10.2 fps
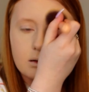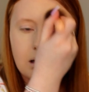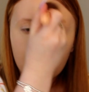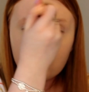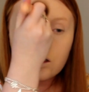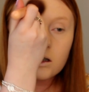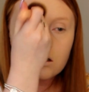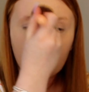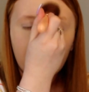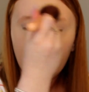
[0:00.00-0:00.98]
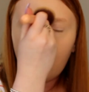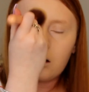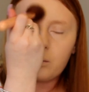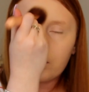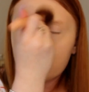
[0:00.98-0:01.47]
And just up
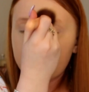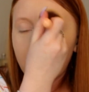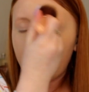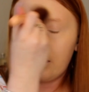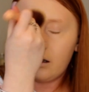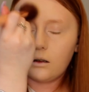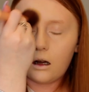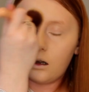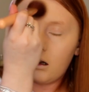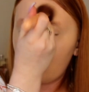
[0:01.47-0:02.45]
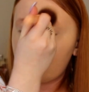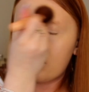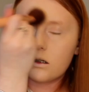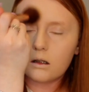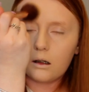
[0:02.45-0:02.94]
here, because I get a
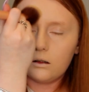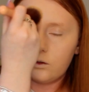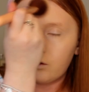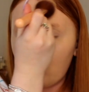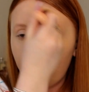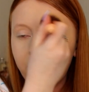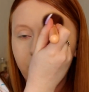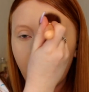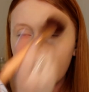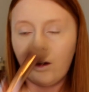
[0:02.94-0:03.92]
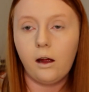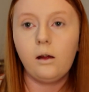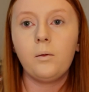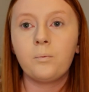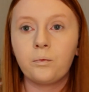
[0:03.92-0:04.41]
crease line from
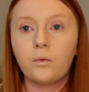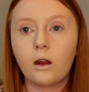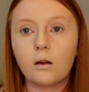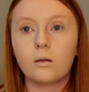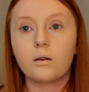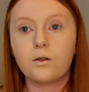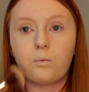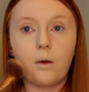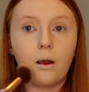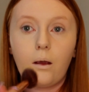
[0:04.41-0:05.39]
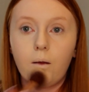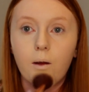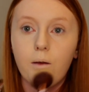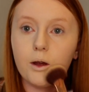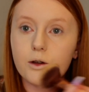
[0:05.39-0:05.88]
frowning. It's my
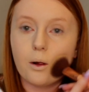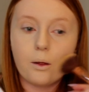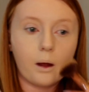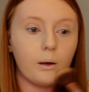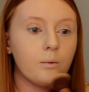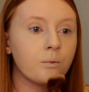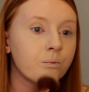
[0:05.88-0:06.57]
usual thing.